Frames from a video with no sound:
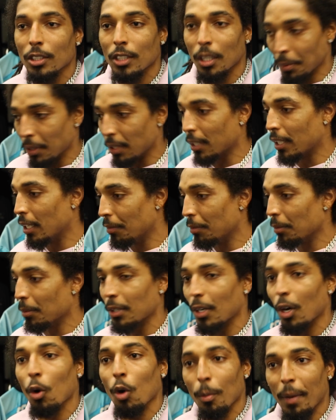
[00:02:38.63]
something to give them to
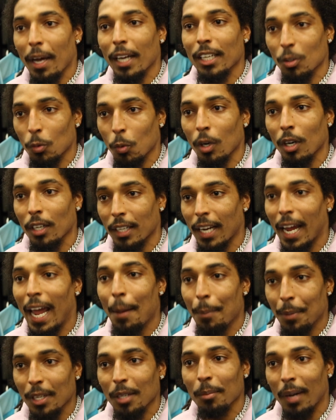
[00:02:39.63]
going back to work
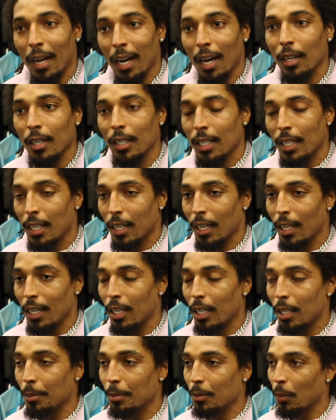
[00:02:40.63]
happy about,
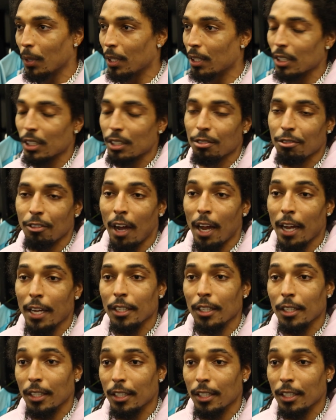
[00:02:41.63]
whether it's fight.